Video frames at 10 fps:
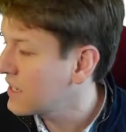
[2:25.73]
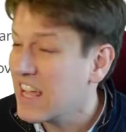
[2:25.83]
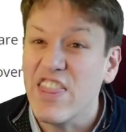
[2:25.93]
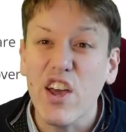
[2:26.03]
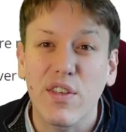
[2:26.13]

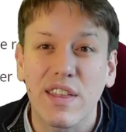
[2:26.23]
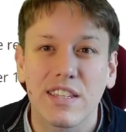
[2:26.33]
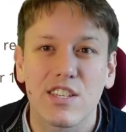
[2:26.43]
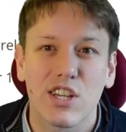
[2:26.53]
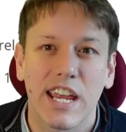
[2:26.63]
And the other thing
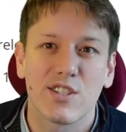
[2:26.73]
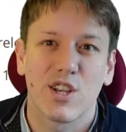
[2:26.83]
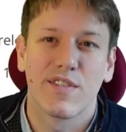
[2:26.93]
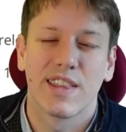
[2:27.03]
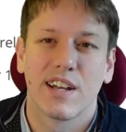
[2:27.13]
that's
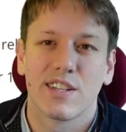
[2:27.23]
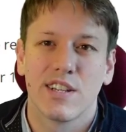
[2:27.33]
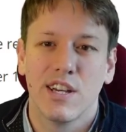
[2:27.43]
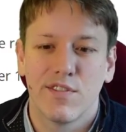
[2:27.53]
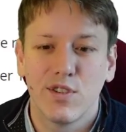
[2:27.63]
changed over the last
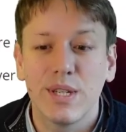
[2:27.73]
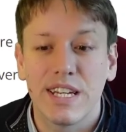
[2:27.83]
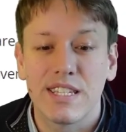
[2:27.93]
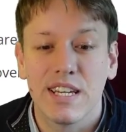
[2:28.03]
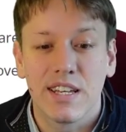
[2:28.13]
few
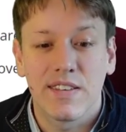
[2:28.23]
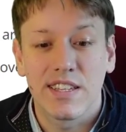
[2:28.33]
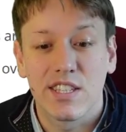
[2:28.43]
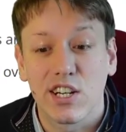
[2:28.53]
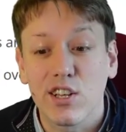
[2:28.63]
years
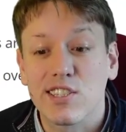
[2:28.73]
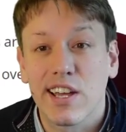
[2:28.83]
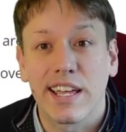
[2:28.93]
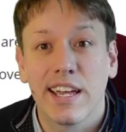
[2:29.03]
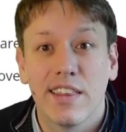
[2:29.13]
is that it looks
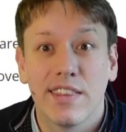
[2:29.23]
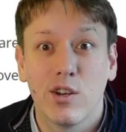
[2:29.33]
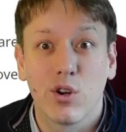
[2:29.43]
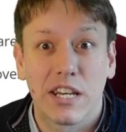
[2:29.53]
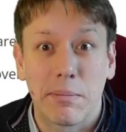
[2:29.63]
like they're
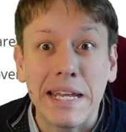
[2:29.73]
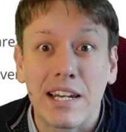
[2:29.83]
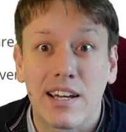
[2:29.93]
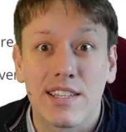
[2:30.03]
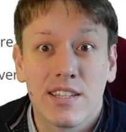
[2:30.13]
not going to
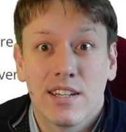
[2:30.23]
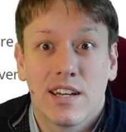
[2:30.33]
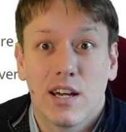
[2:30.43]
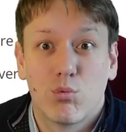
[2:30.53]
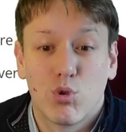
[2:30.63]
penalise
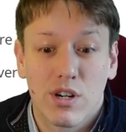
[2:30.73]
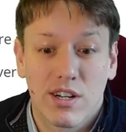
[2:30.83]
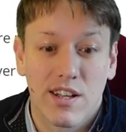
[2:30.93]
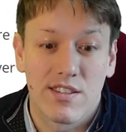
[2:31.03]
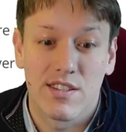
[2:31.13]
wrong
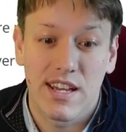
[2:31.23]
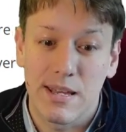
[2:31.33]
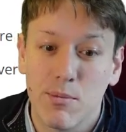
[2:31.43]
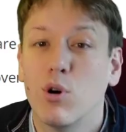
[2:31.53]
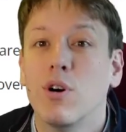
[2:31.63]
answers
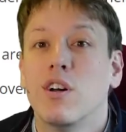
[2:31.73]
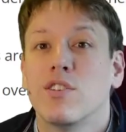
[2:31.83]
anymore.